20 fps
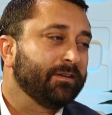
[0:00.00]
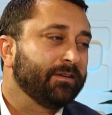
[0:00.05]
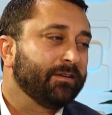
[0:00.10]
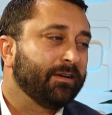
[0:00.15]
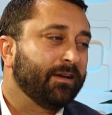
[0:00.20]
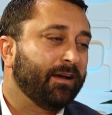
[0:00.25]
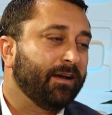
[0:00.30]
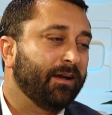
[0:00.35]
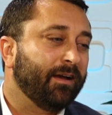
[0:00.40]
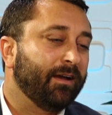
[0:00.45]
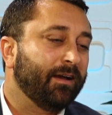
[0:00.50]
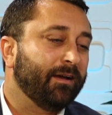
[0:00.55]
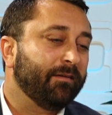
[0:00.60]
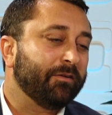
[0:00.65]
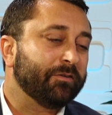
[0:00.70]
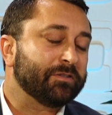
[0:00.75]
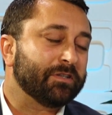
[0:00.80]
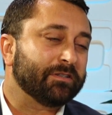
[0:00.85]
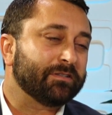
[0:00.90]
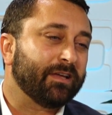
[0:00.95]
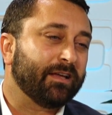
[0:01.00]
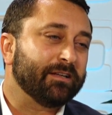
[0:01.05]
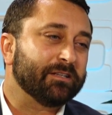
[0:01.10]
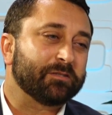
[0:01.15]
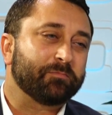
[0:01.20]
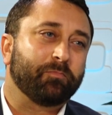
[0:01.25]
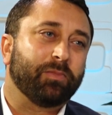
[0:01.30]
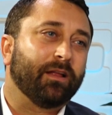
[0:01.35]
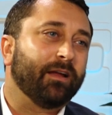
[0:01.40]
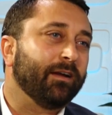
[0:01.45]
I was a tennis
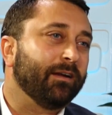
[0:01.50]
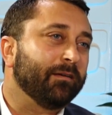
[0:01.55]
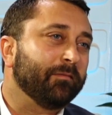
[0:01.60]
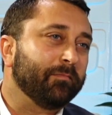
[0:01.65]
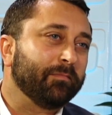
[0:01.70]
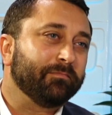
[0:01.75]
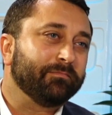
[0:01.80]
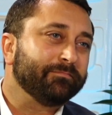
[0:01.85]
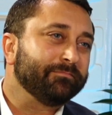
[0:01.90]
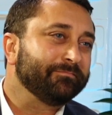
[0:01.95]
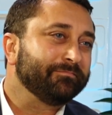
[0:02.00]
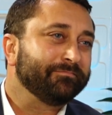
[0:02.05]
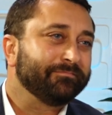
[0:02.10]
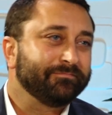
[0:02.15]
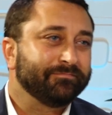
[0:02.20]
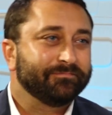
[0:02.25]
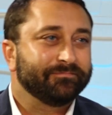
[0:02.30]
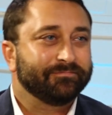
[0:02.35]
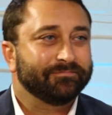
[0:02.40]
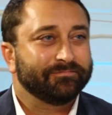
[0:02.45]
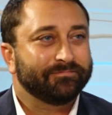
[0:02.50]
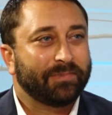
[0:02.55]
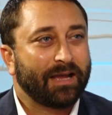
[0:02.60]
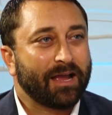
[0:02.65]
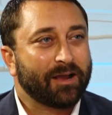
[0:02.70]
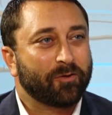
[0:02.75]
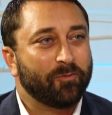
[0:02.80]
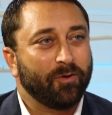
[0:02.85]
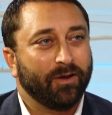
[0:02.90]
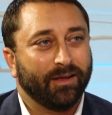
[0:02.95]
player
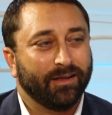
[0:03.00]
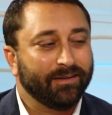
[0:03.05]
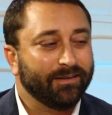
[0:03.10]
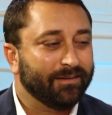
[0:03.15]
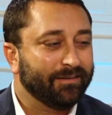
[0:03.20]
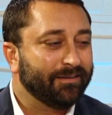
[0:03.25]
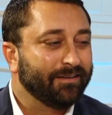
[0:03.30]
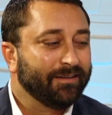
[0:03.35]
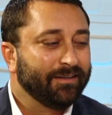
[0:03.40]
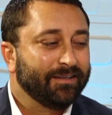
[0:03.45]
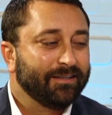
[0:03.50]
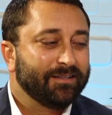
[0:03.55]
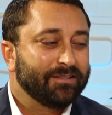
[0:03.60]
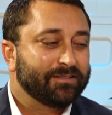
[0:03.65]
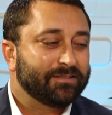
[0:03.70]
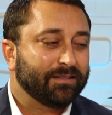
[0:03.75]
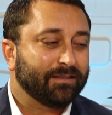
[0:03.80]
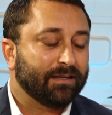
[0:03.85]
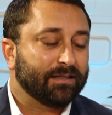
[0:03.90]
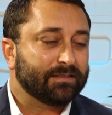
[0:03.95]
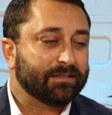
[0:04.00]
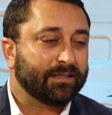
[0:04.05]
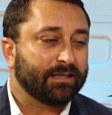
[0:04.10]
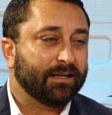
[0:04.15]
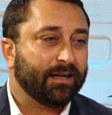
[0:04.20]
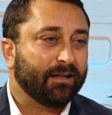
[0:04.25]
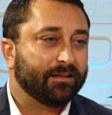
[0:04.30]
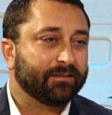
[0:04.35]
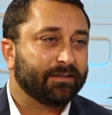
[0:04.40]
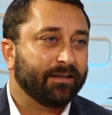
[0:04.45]
back when, and still like to get
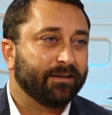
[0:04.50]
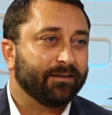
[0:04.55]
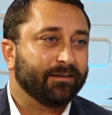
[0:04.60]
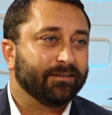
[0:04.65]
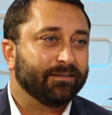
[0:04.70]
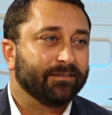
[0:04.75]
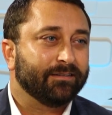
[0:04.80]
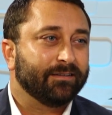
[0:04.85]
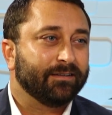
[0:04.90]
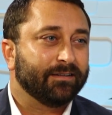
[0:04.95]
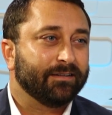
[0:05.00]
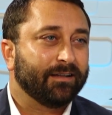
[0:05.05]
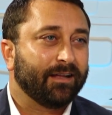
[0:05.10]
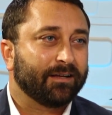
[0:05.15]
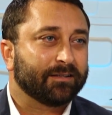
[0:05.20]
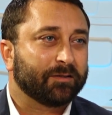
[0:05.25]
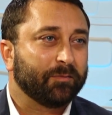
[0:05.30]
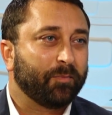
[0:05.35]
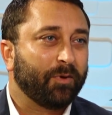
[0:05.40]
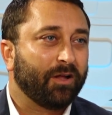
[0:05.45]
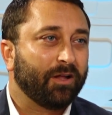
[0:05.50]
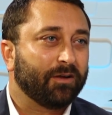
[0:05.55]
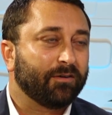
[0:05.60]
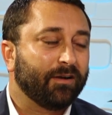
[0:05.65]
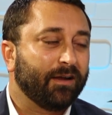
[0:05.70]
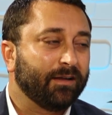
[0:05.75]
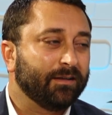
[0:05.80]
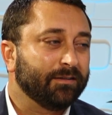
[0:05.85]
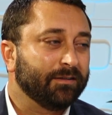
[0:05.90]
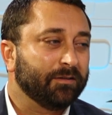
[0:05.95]
out there and knock the ball
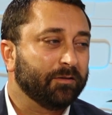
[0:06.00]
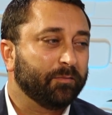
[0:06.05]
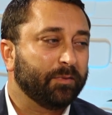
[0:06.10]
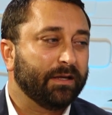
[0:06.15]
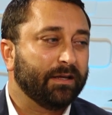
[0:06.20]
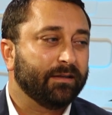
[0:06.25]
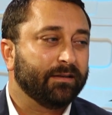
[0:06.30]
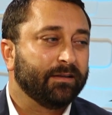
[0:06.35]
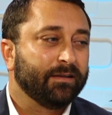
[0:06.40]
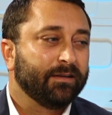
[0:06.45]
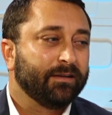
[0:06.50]
around a little bit.